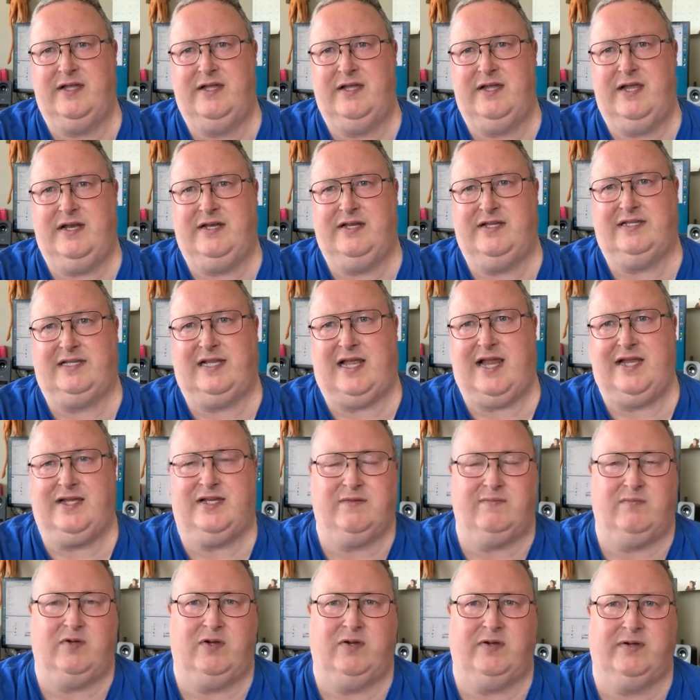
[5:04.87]
in his later
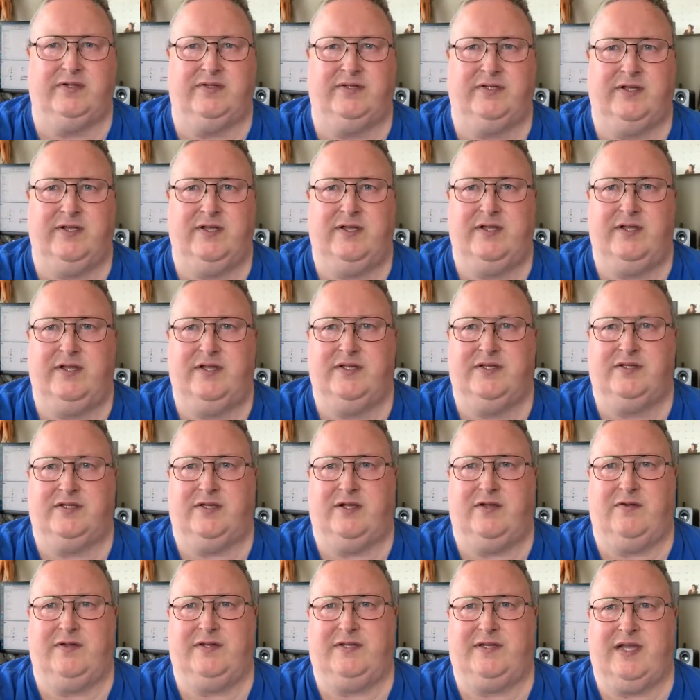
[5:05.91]
books.
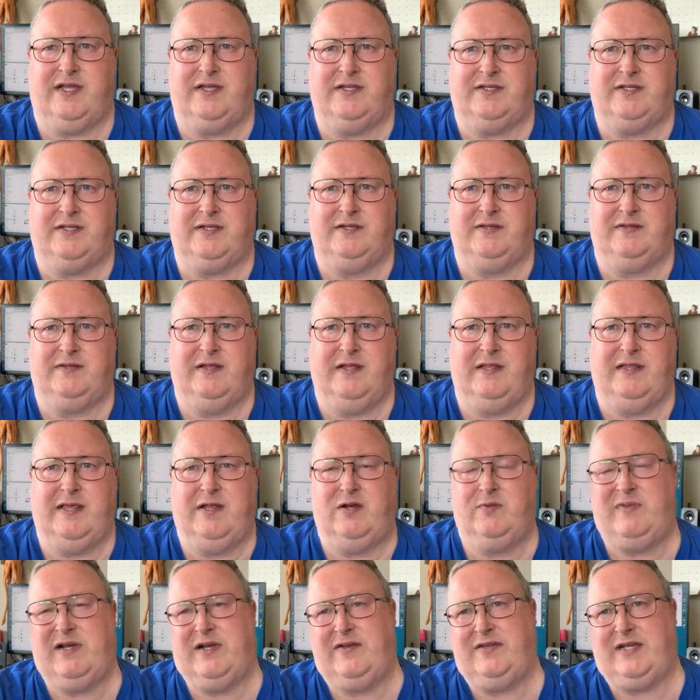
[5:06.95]
So it does a
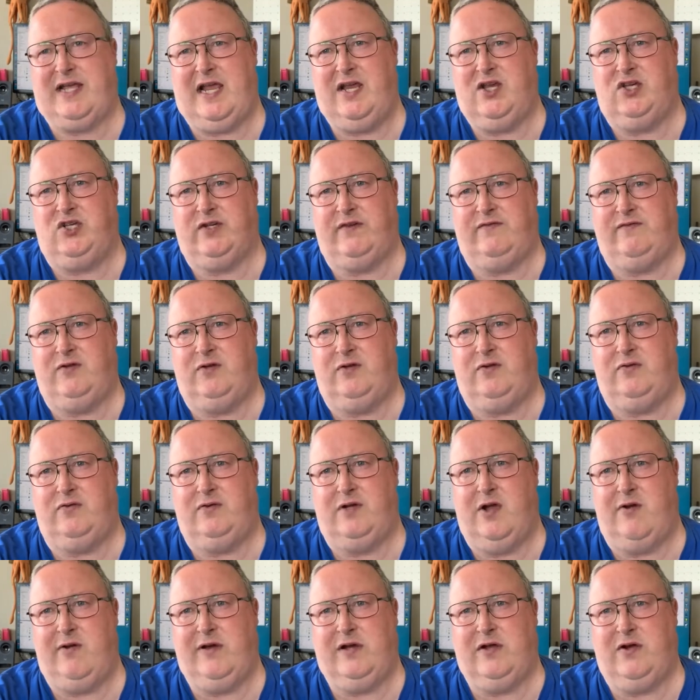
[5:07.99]
little bit of deja vu
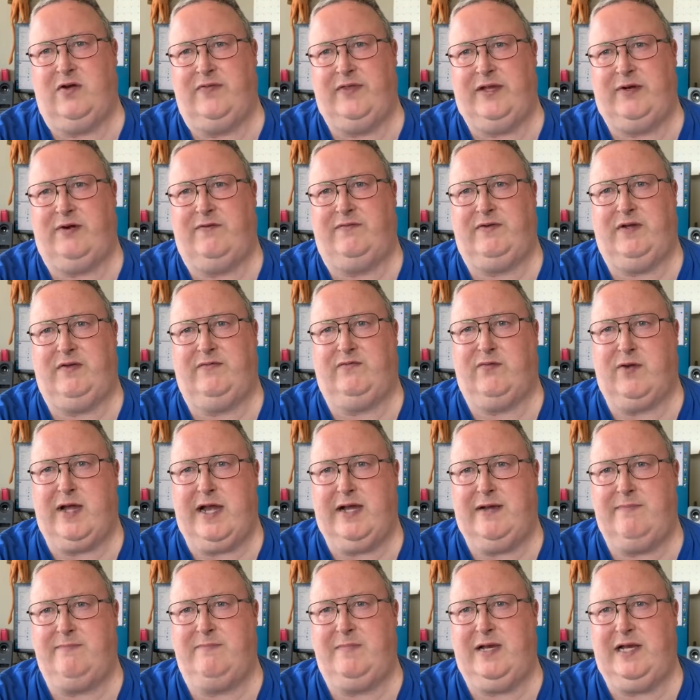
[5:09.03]
going on there if you've
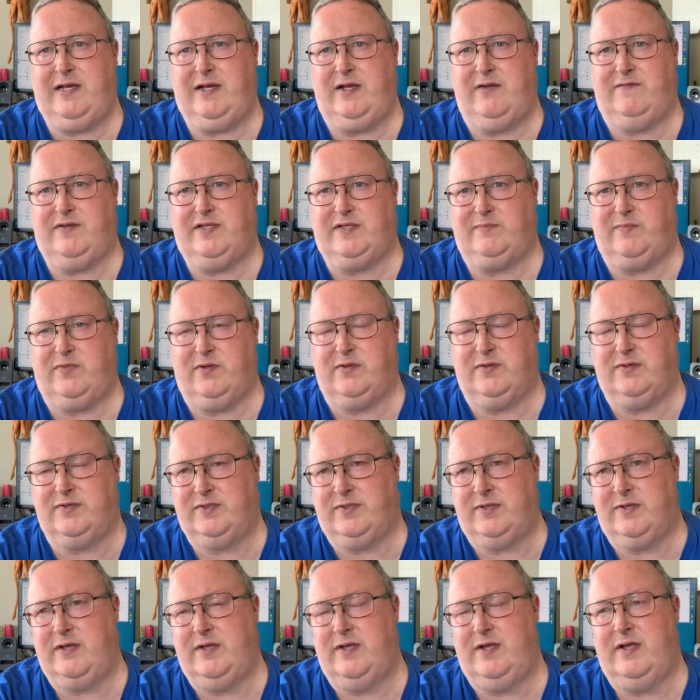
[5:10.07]
read many of his books.
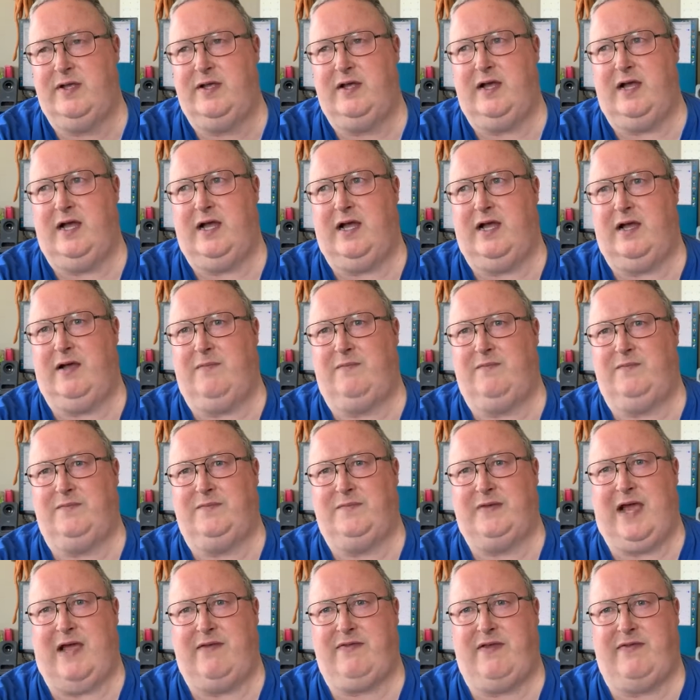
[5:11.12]

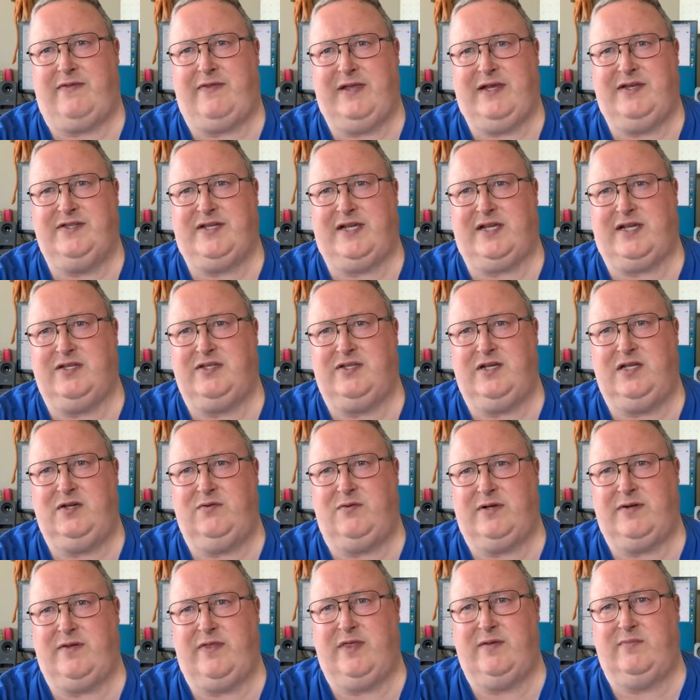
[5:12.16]
Other things that continue
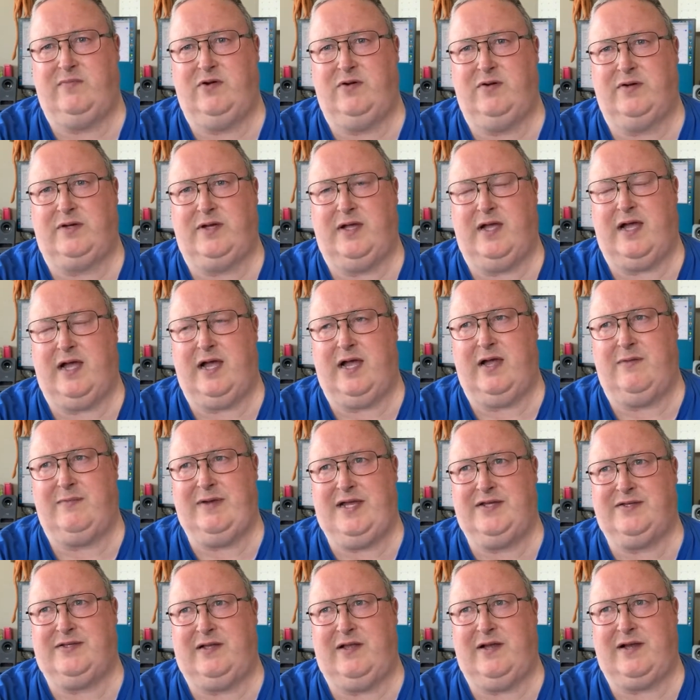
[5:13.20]
on in the book, he
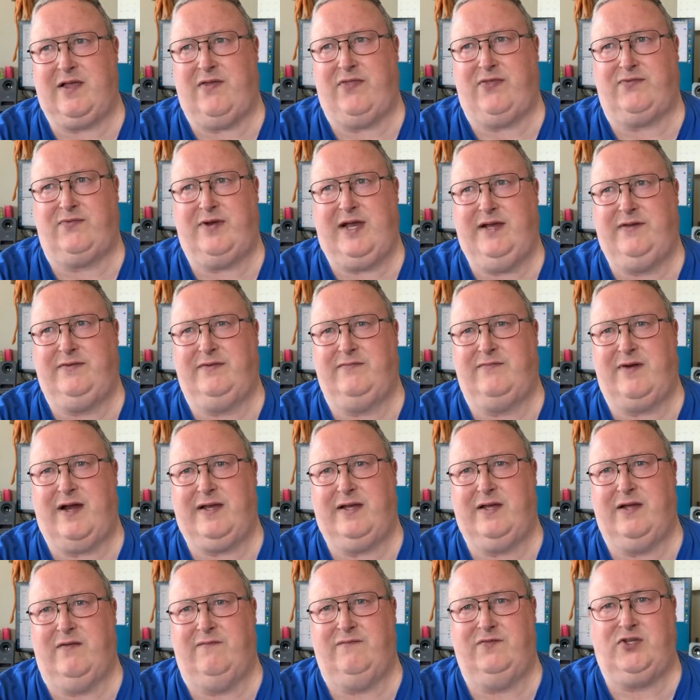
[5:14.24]
has like a thread
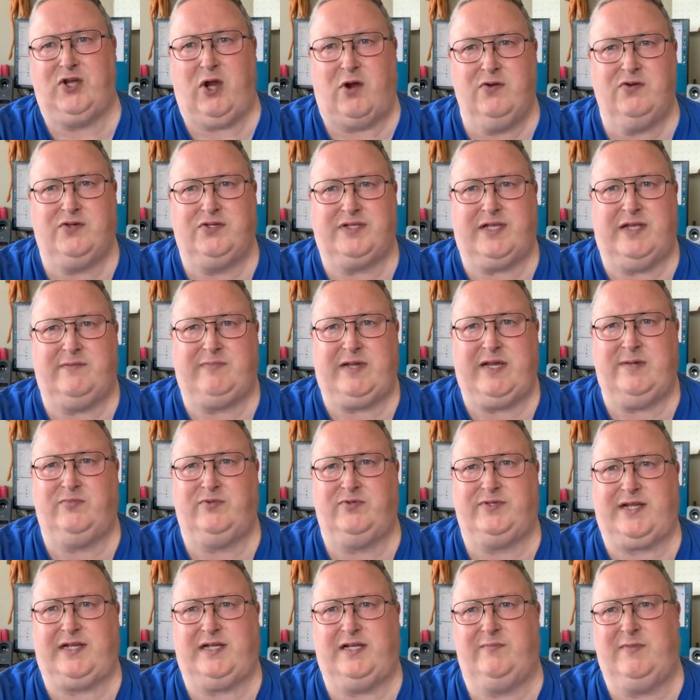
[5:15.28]
running of jokes that people
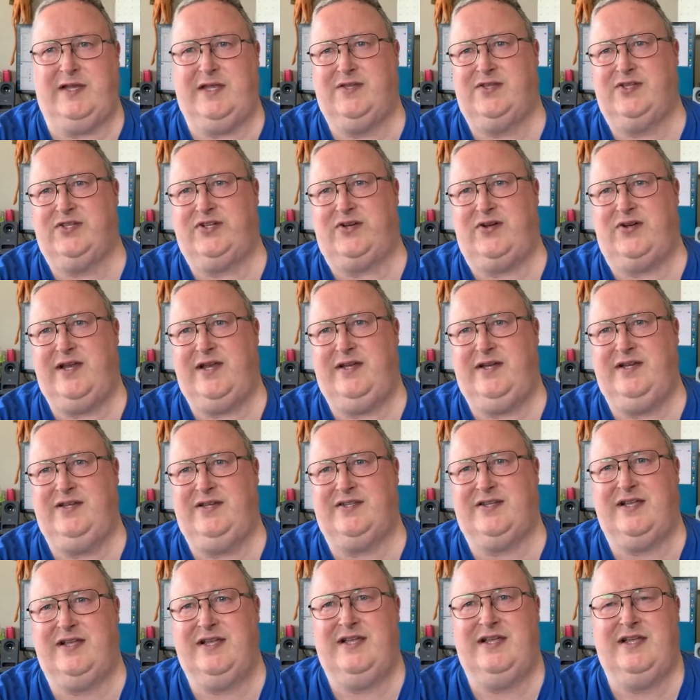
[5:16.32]
tell him at signings.
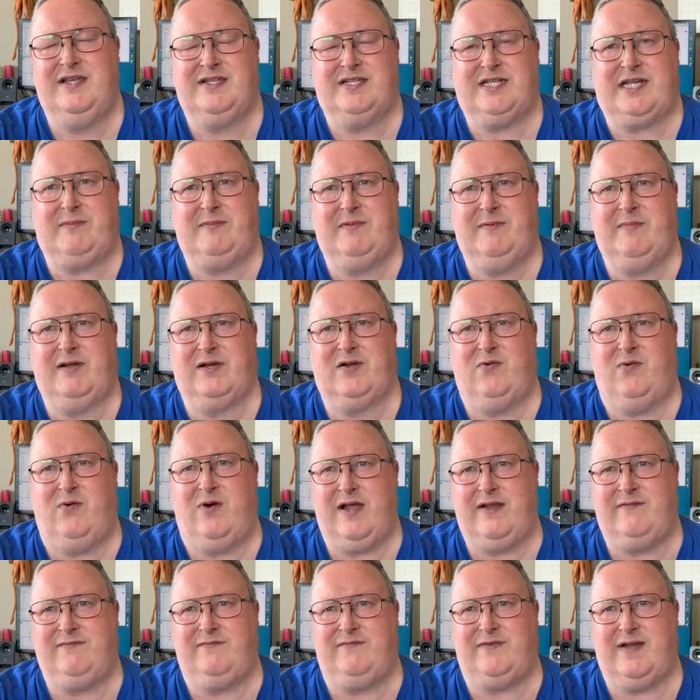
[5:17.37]
Some of them are
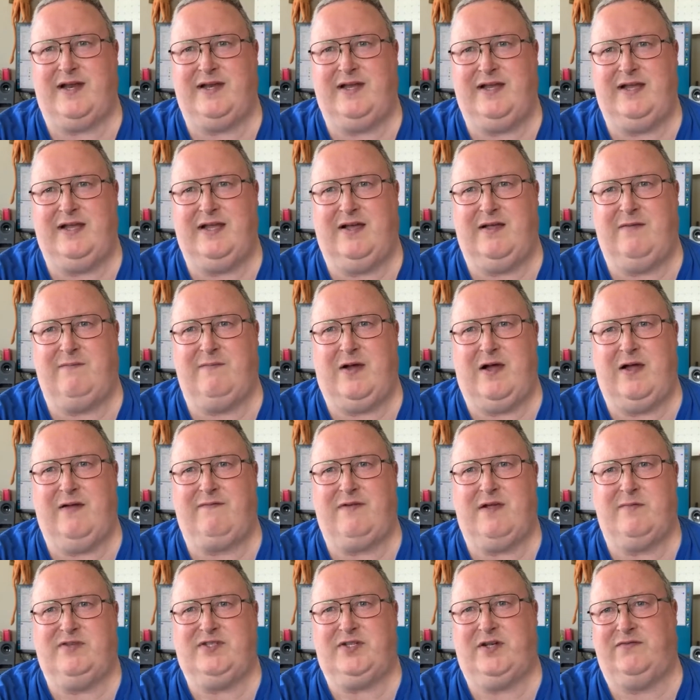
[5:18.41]
quite funny. I
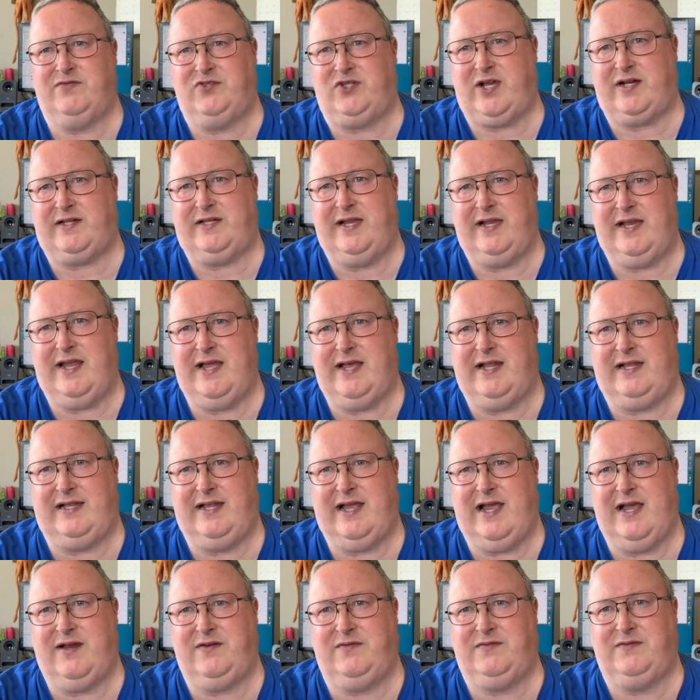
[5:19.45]
found myself chuckling out
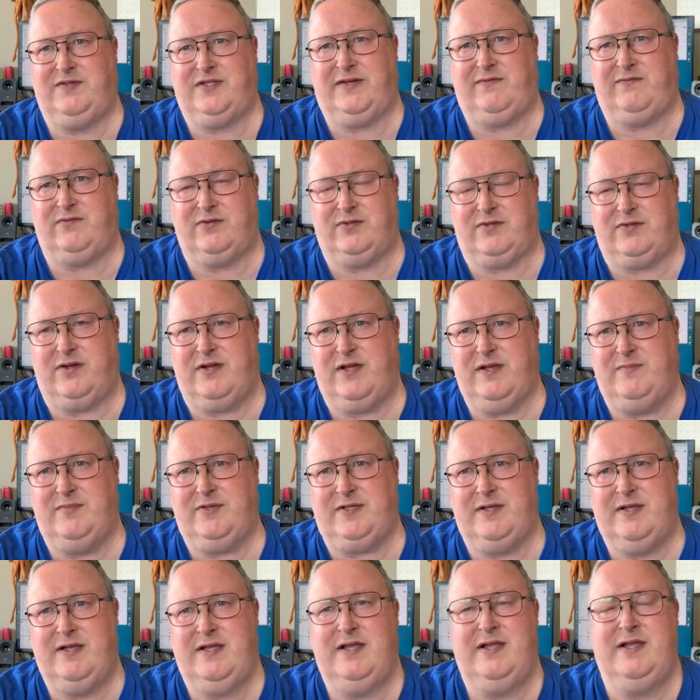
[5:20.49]
loud several times.
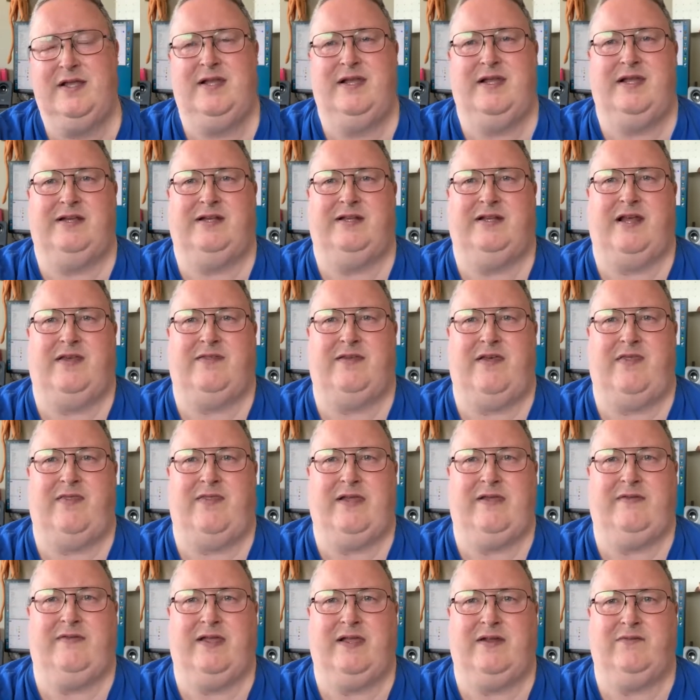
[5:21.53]
And another
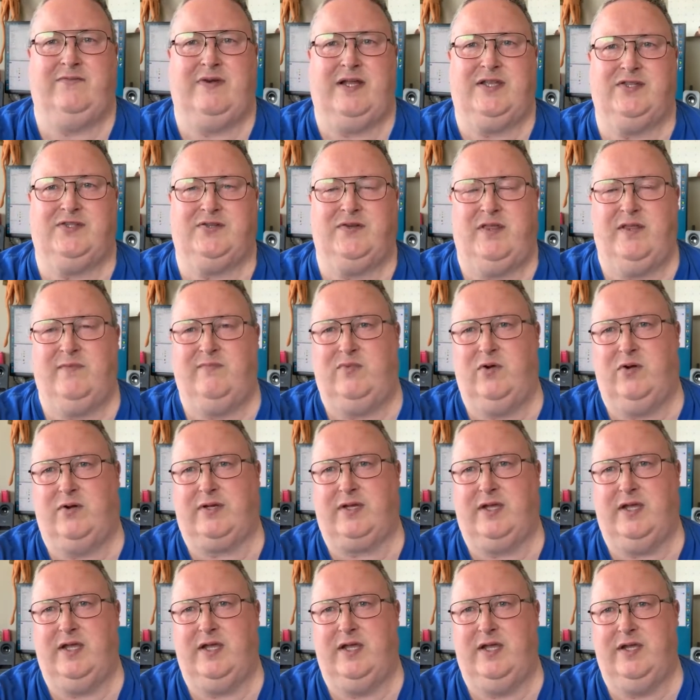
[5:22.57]
thing that runs through the book
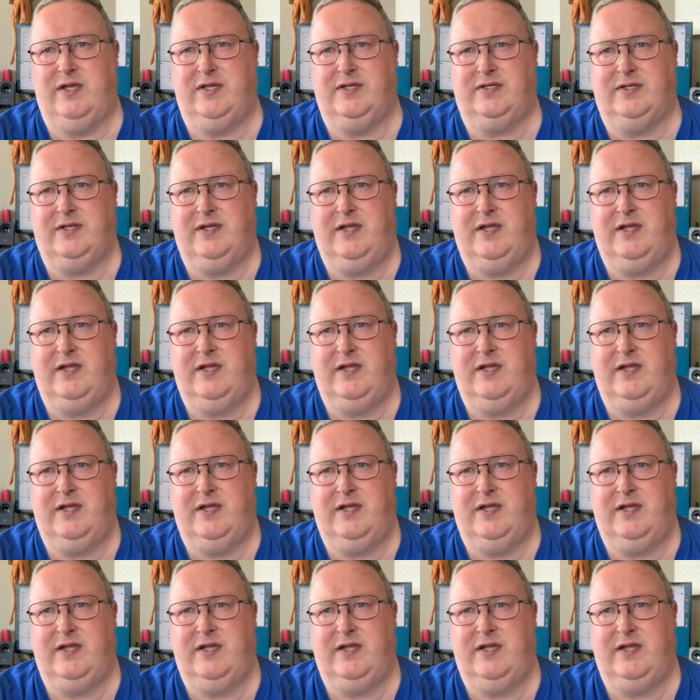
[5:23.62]
is